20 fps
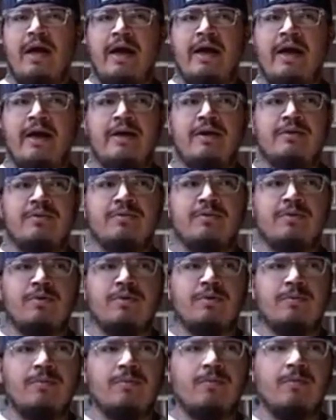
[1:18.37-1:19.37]
And
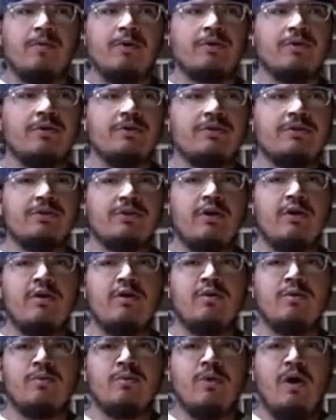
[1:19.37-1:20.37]
we're going to
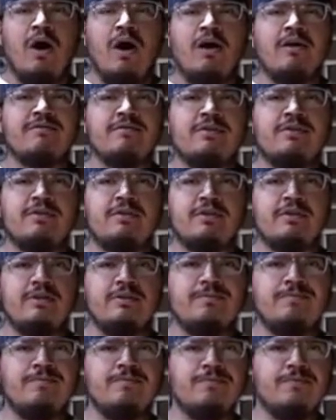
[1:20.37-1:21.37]
start, obviously,
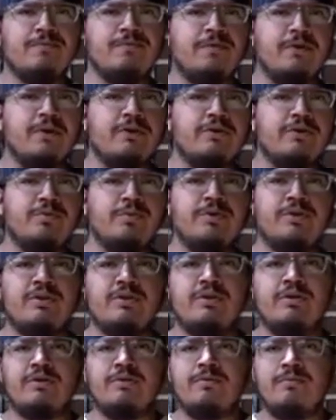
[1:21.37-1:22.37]
first with
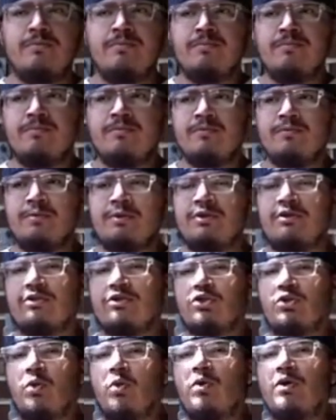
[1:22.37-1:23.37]
the
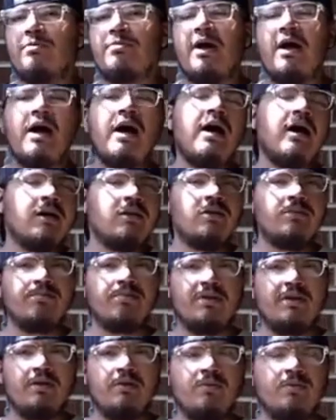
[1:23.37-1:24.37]
story behind
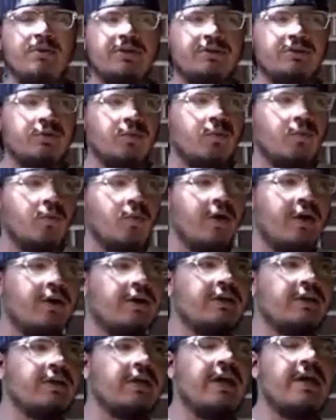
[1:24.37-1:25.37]
the Blair Witch, where
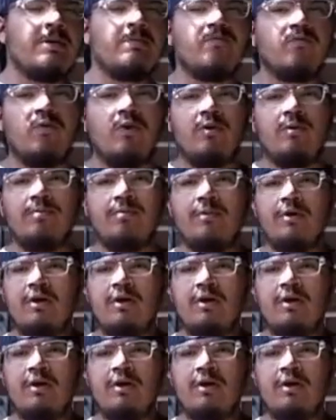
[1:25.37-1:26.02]
it came from,